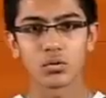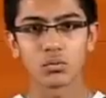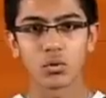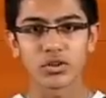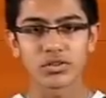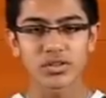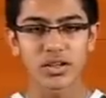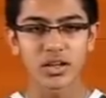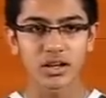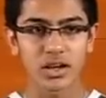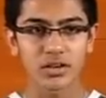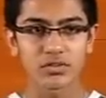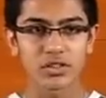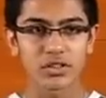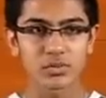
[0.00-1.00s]
Once again,
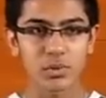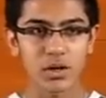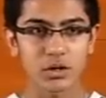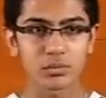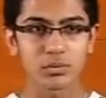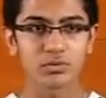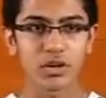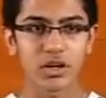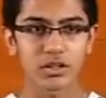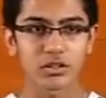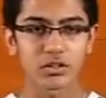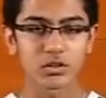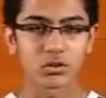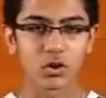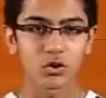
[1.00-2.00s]
IvyAspire
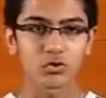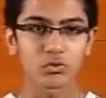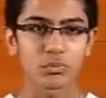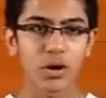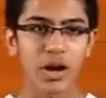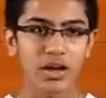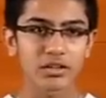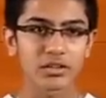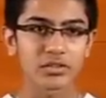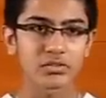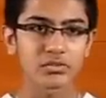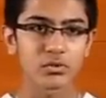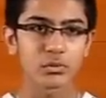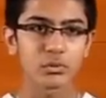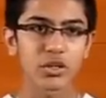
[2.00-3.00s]
provided a lot of
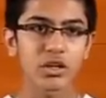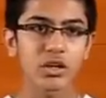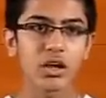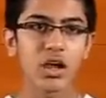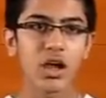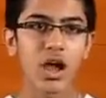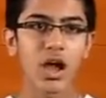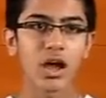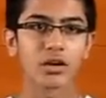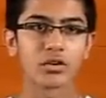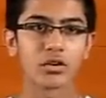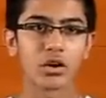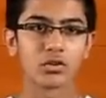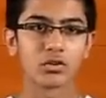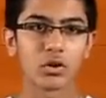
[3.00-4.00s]
practice for me and
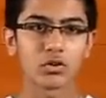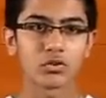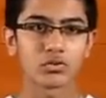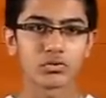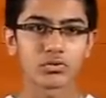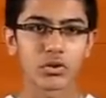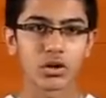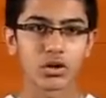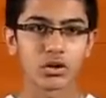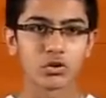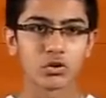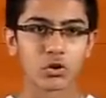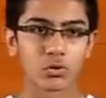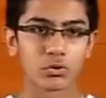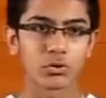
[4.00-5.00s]
a lot of
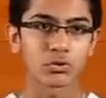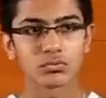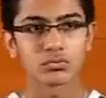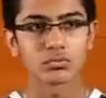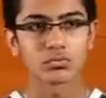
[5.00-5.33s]
growth.